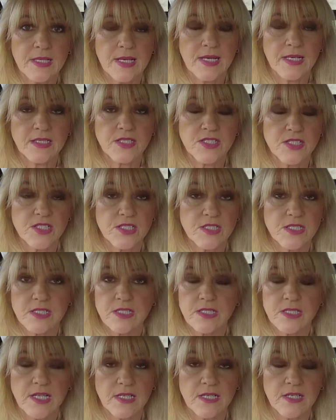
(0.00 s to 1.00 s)
I just
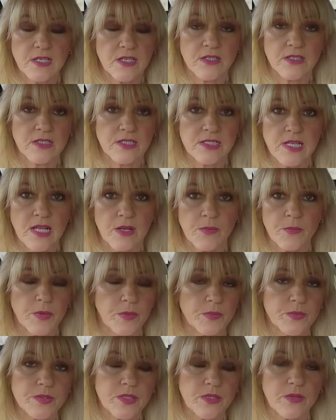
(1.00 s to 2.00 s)
didn't understand
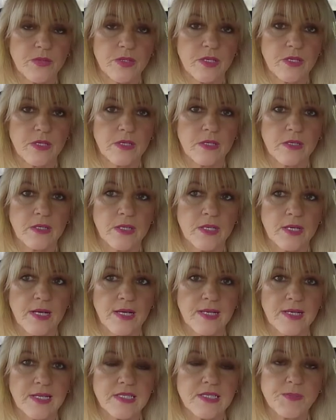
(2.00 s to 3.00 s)
what was going on.
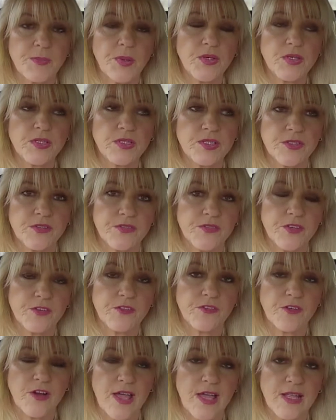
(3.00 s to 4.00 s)
And I'd spoken to a few
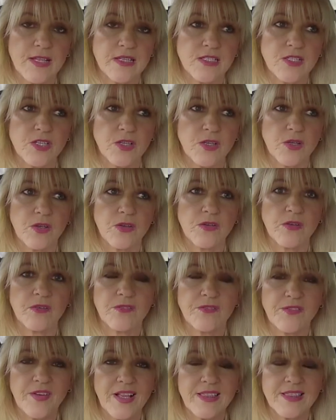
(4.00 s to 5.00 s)
friends who
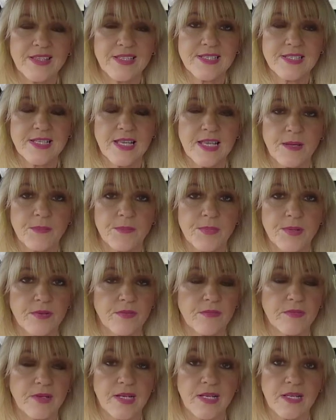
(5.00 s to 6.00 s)
felt the same, but
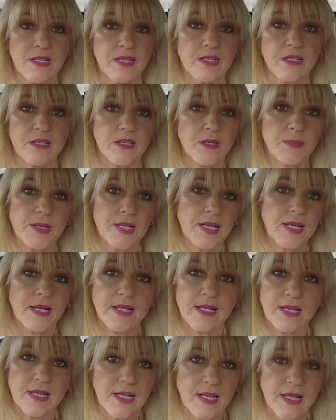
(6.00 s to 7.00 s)
really that nobody
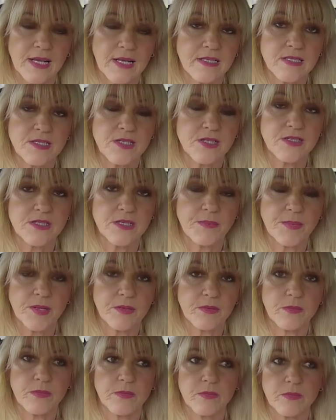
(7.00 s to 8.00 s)
had any answers
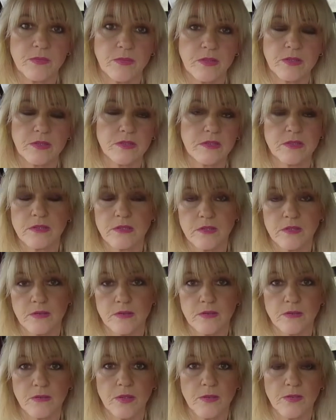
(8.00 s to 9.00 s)
about what
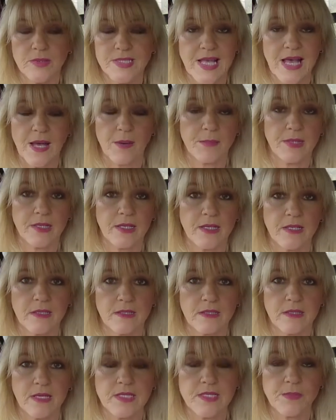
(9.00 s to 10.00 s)
was happening.
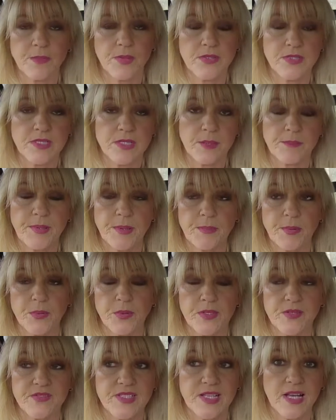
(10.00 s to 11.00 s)
And I suppose some people
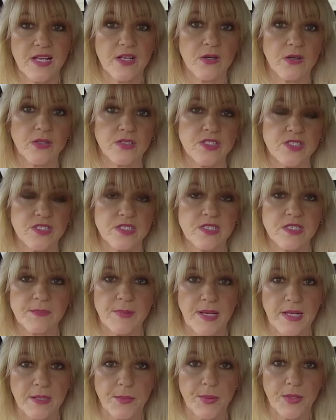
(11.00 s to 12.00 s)
would have said, oh, it's just the
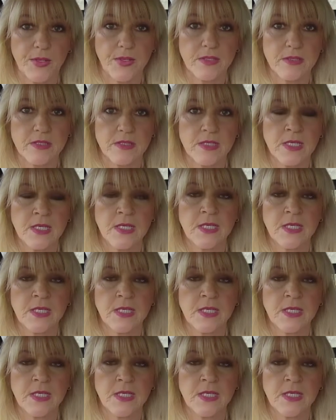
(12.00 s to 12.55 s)
menopause.